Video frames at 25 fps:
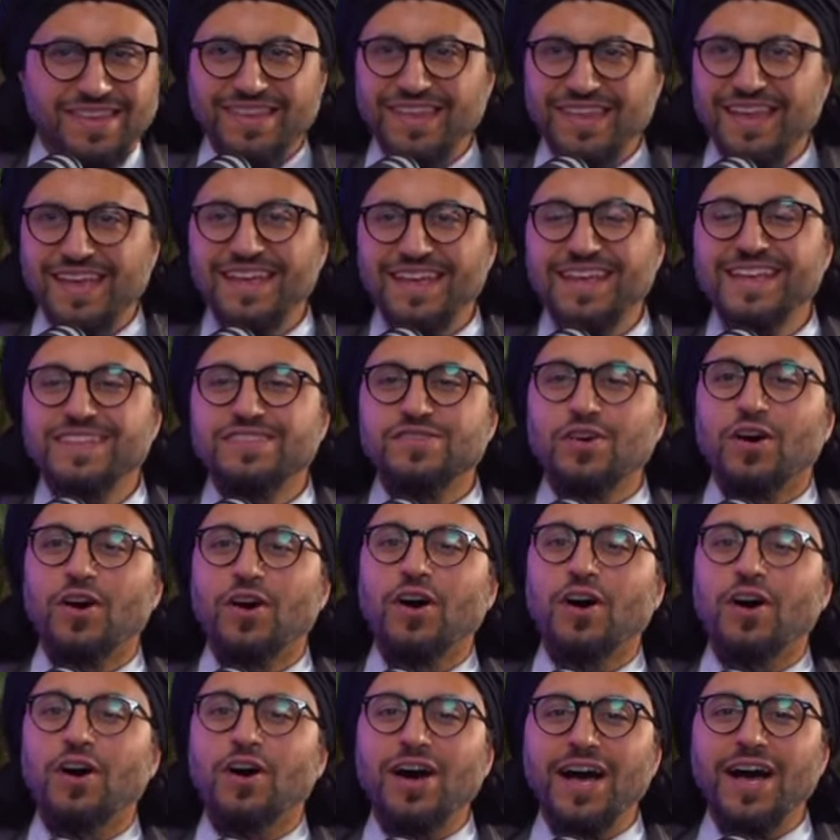It's
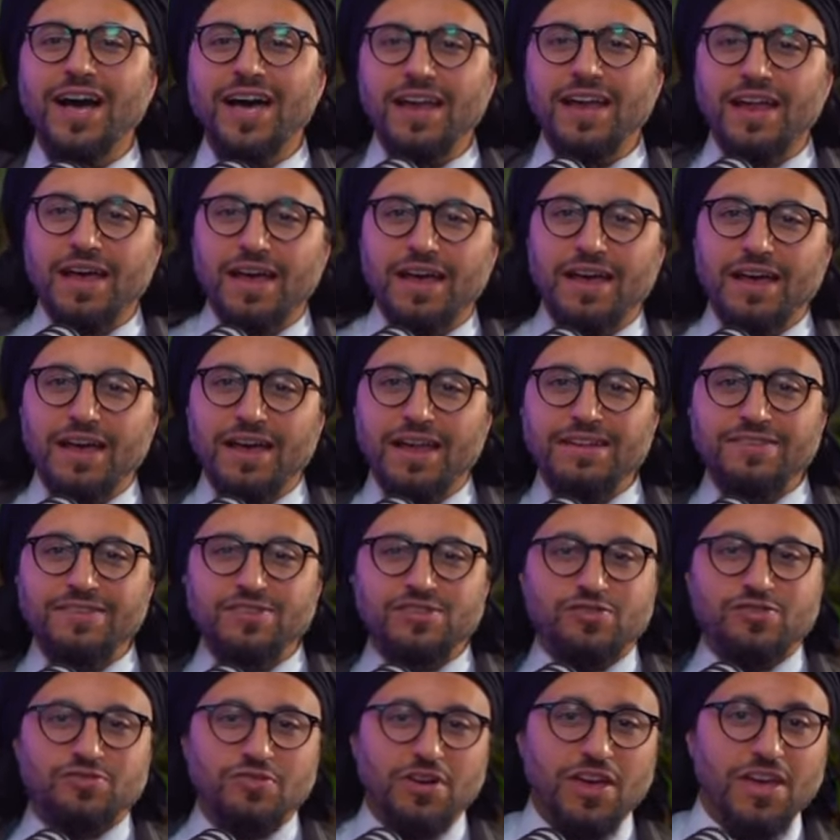all halal
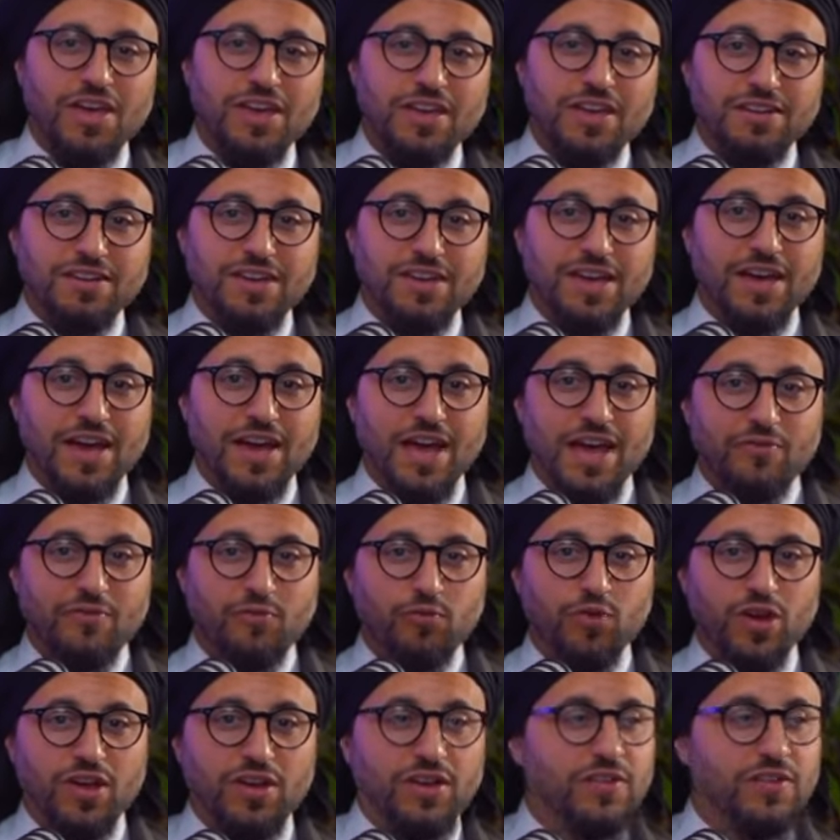trade and I have
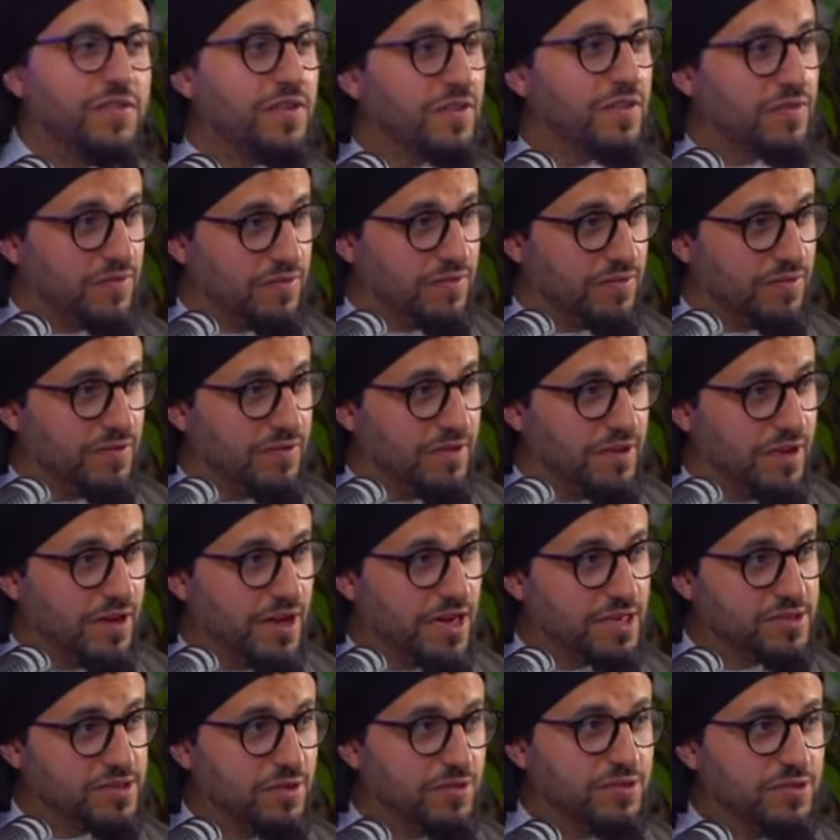witnesses.
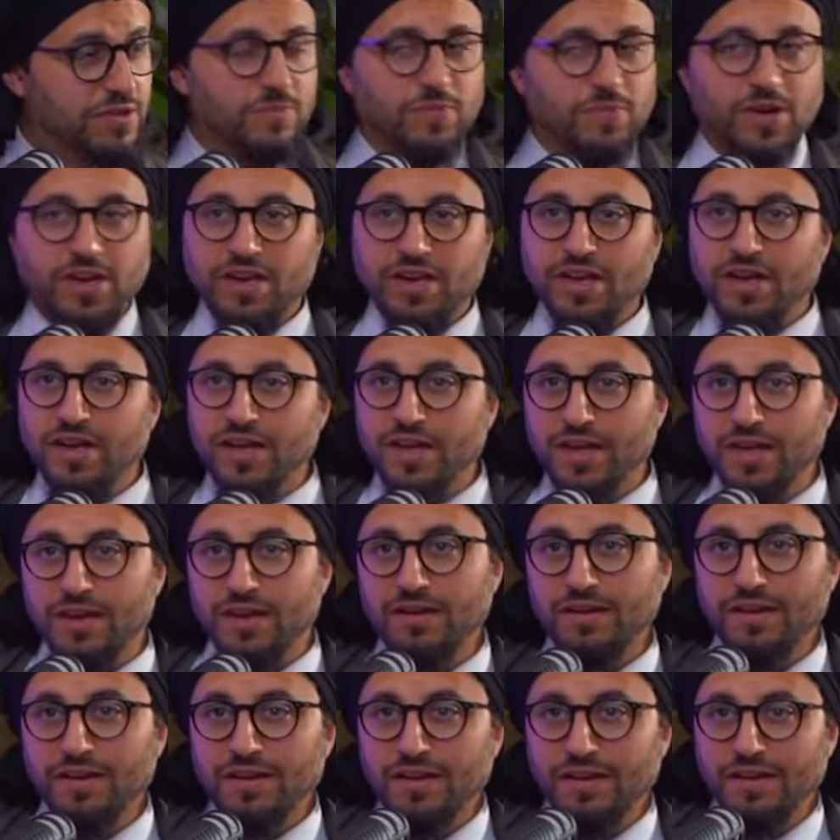I took the money I had.
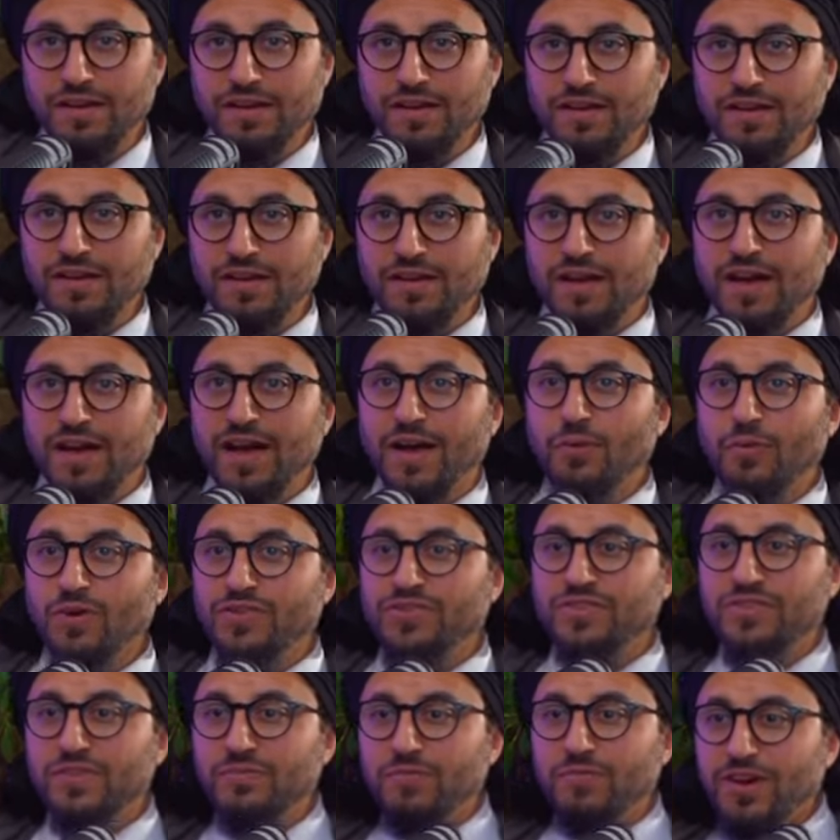I went
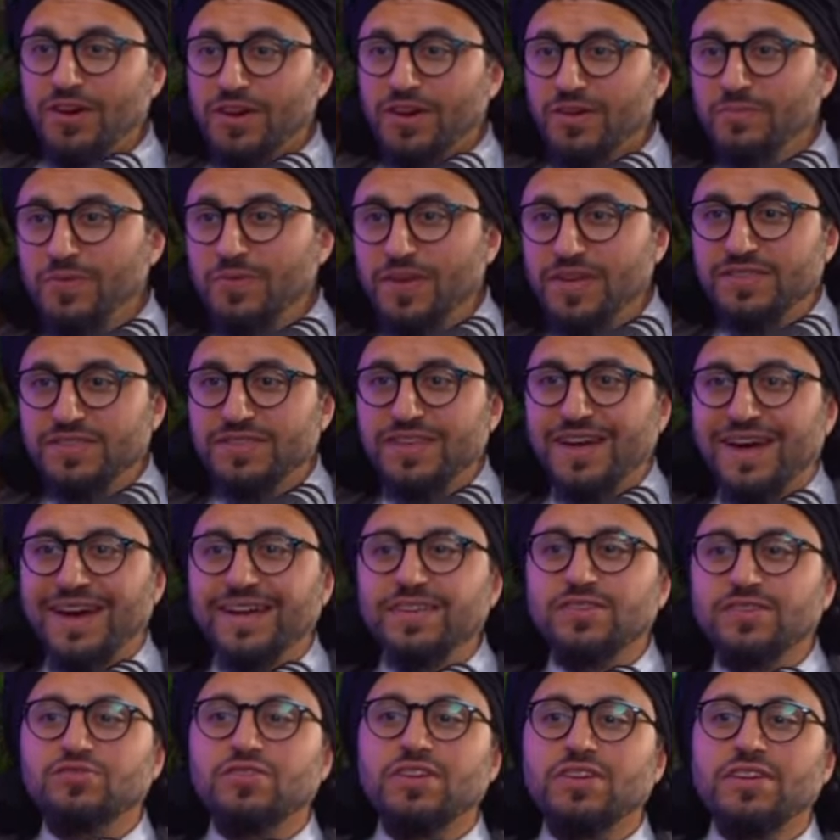to the marketplace. I
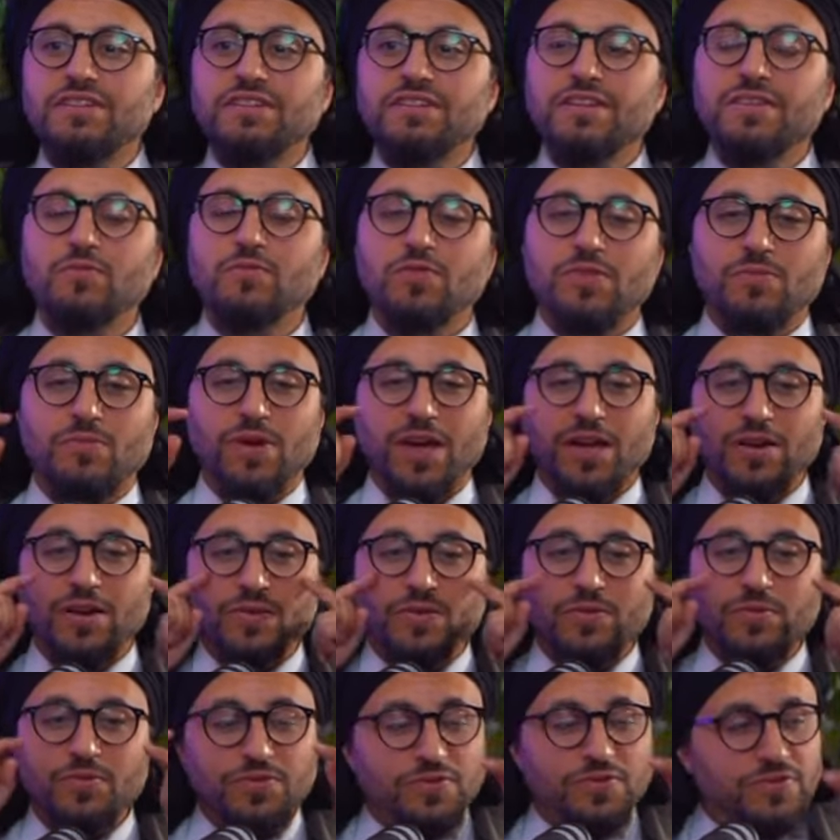traded it with my
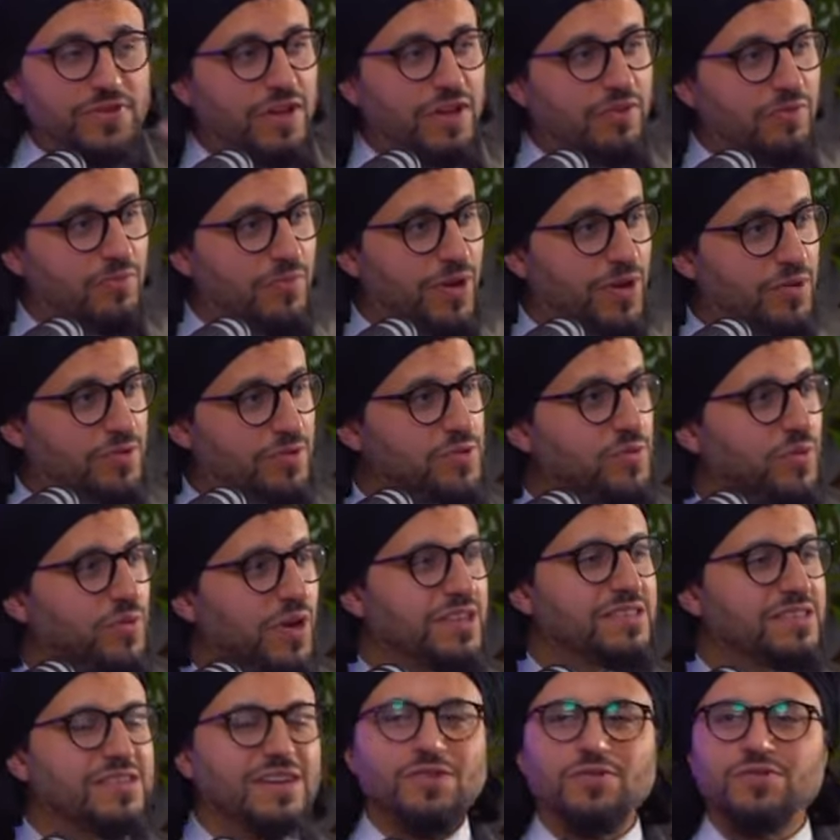own self, my own two
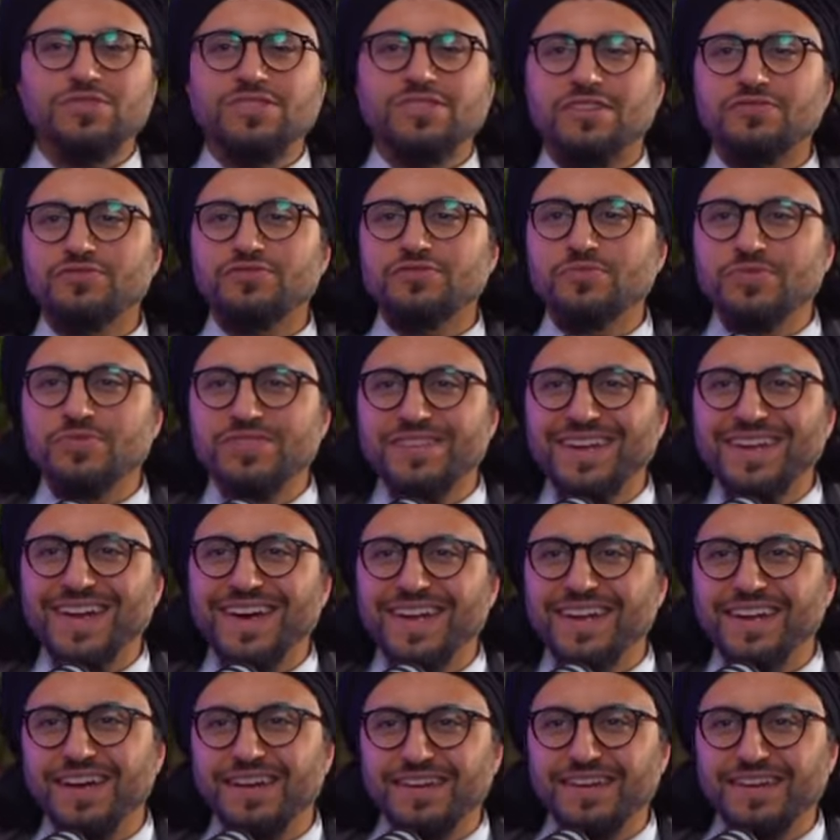eyes. I know it's 100% halal.